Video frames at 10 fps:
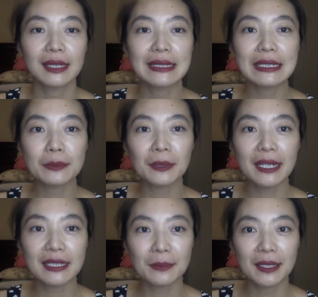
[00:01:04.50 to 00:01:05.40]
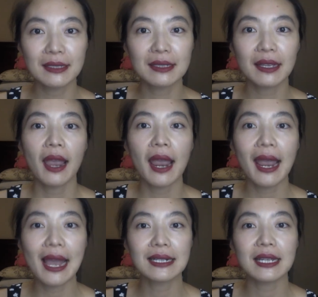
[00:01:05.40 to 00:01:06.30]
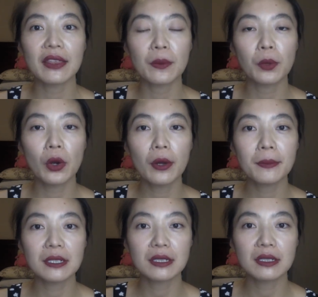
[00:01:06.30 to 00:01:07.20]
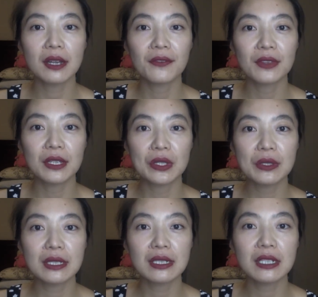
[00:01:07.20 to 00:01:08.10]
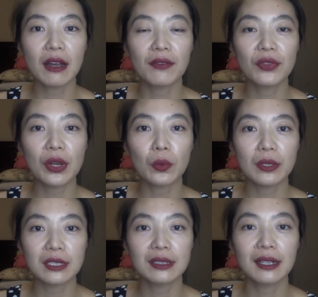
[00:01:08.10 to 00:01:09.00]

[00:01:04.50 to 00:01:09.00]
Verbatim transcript: displacement, and the prohibition of the usage of their written